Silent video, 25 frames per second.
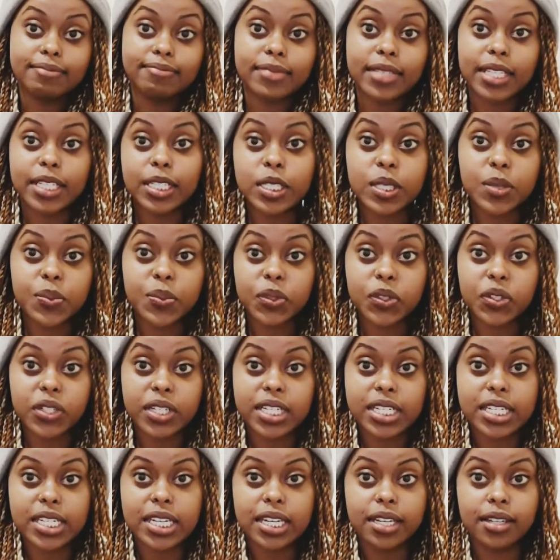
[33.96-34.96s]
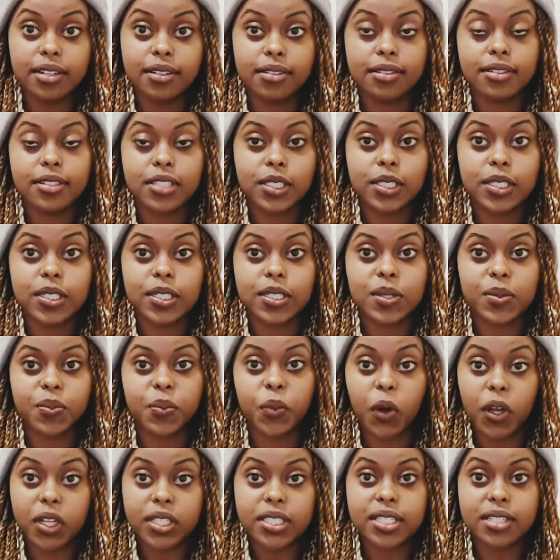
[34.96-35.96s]
inspiration, just
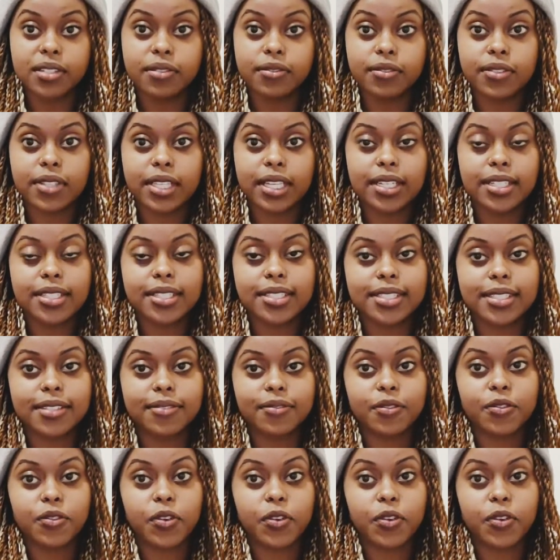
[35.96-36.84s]
positive things